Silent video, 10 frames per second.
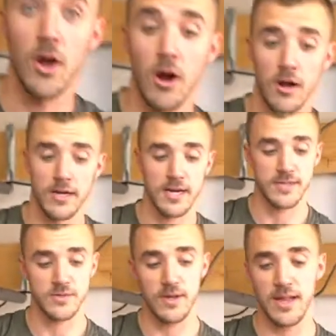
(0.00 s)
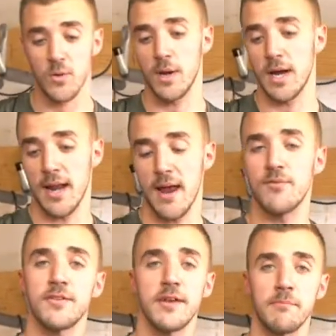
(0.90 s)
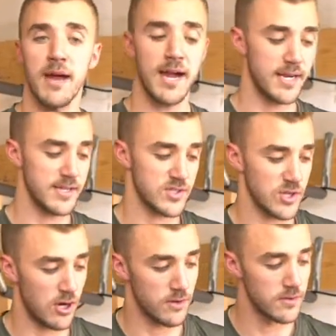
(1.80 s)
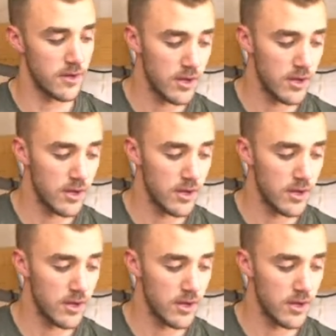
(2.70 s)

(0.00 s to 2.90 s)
All right guys, so now that we got everything back installed,